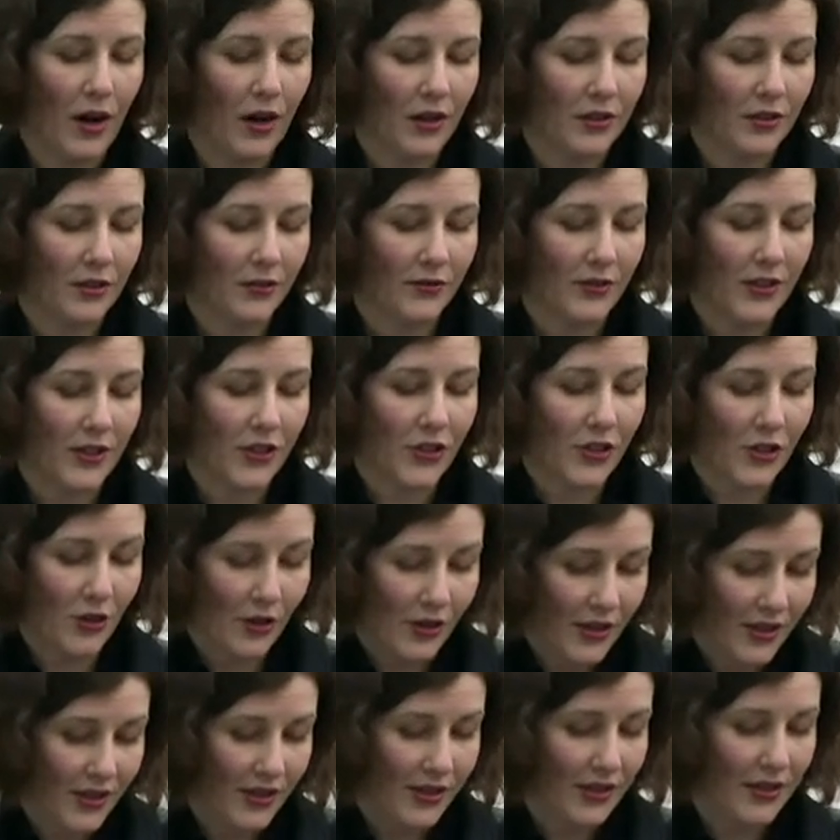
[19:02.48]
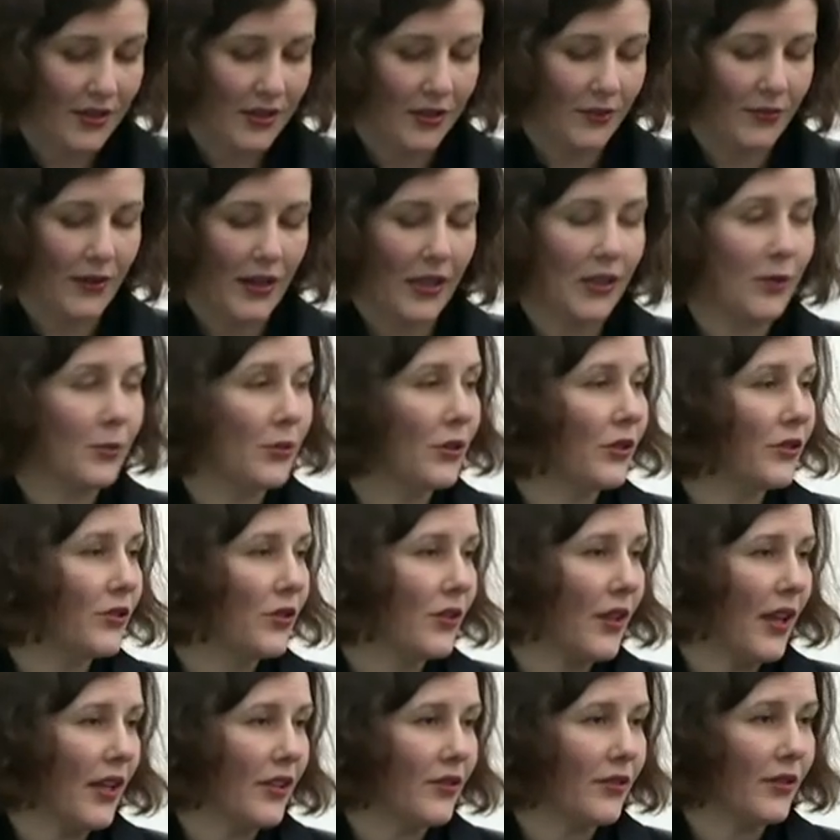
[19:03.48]
part of the choices available
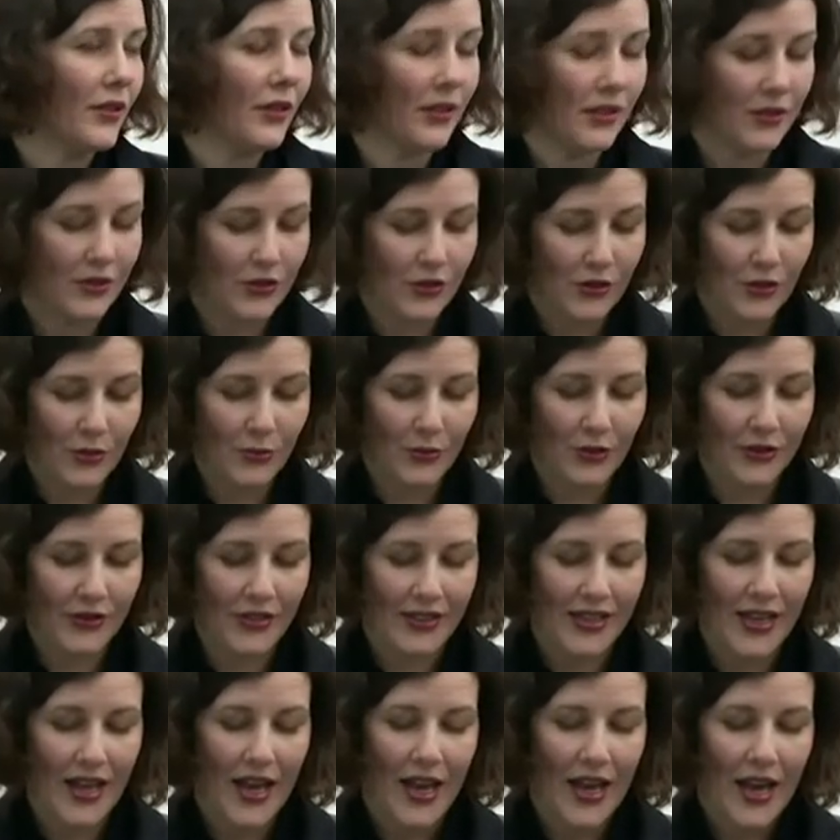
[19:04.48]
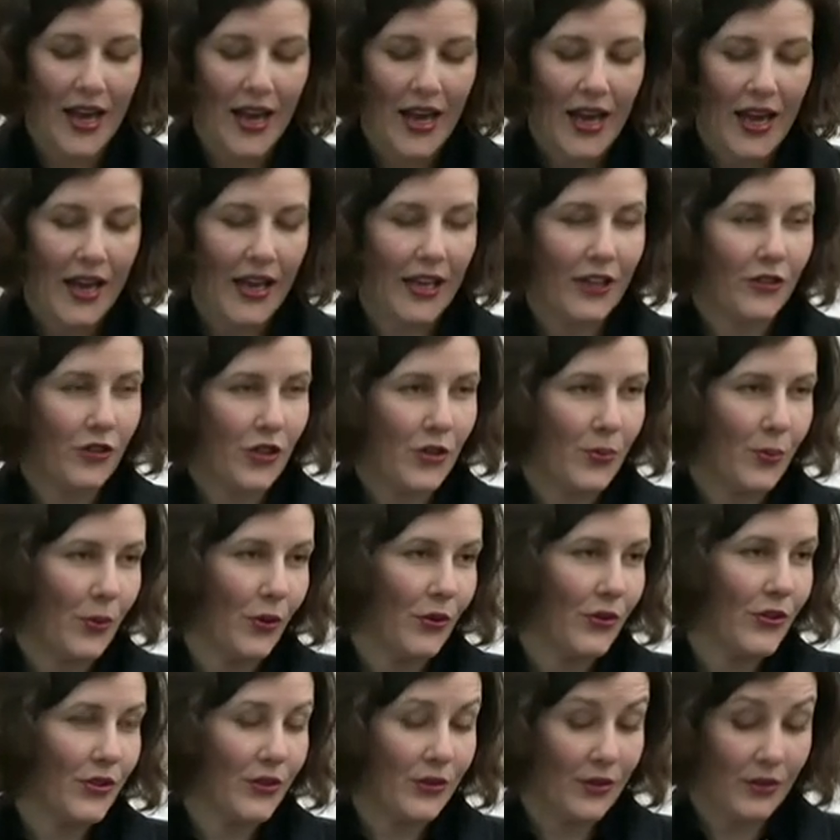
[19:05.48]
to Latvian consumers. In
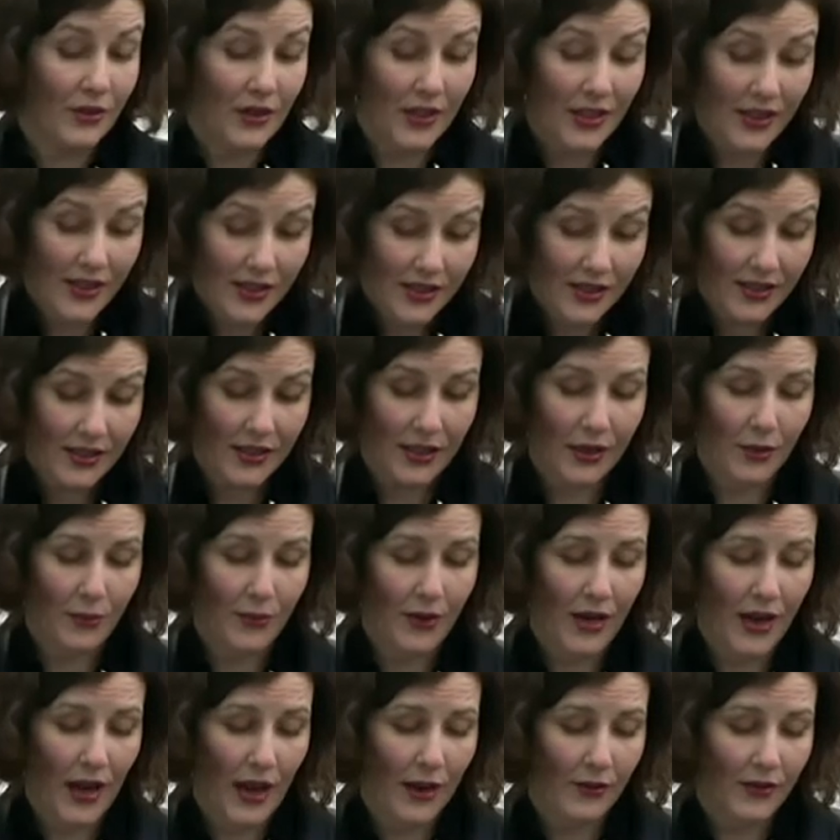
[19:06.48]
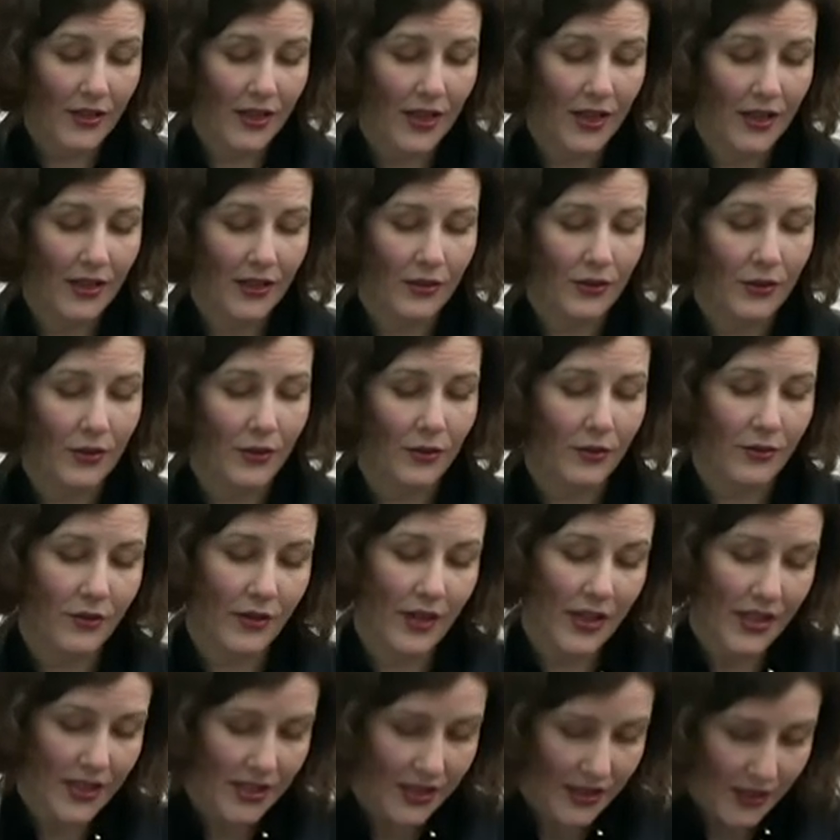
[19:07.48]
response to this, we have taken
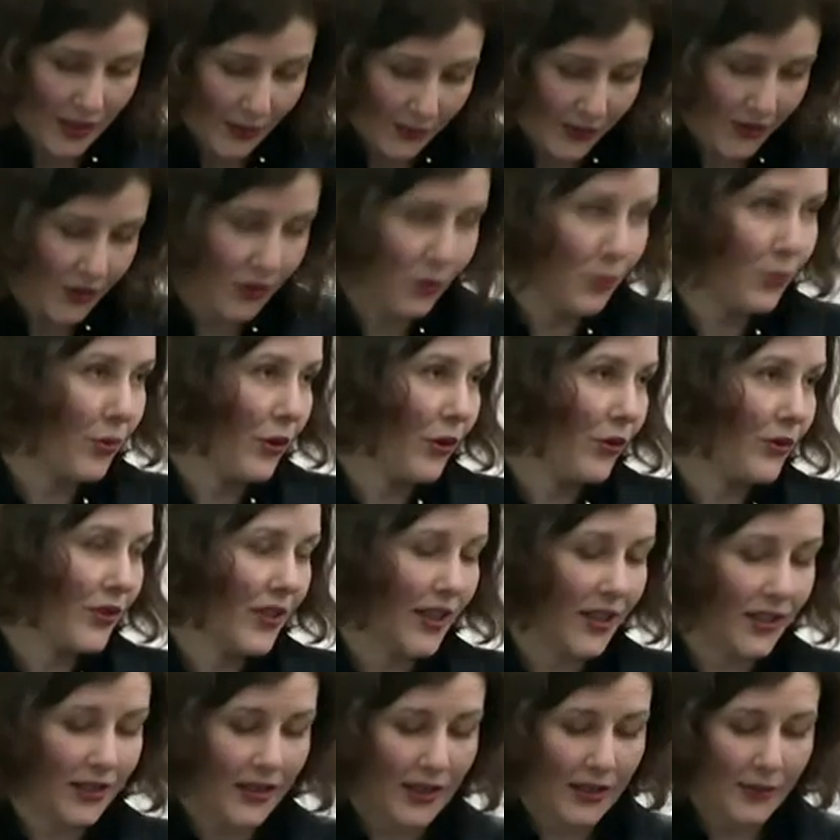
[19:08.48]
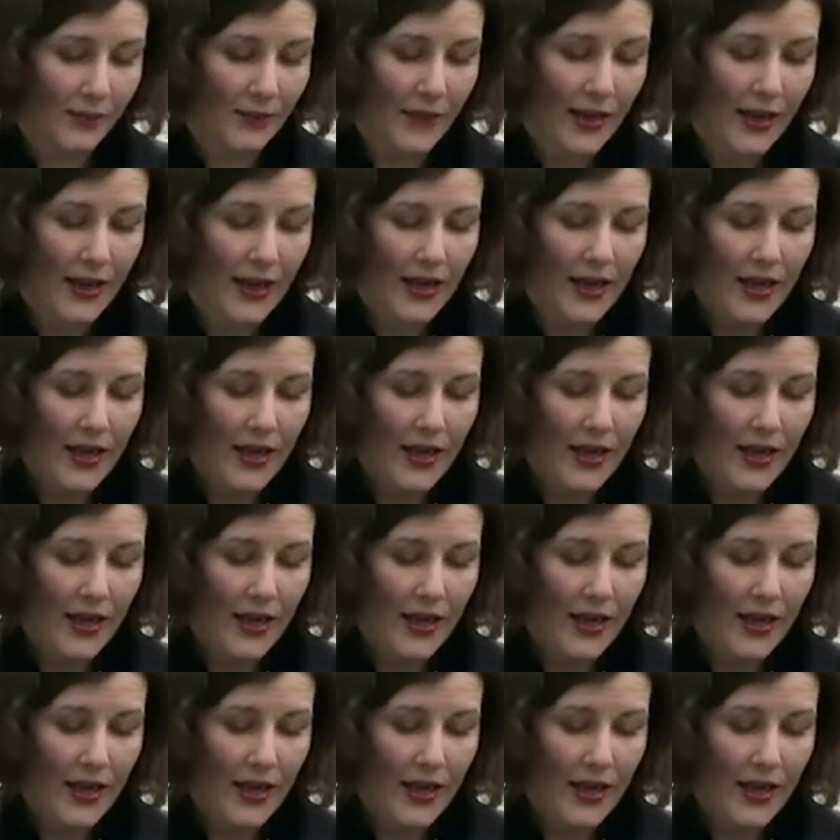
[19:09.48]
concrete steps to protect them.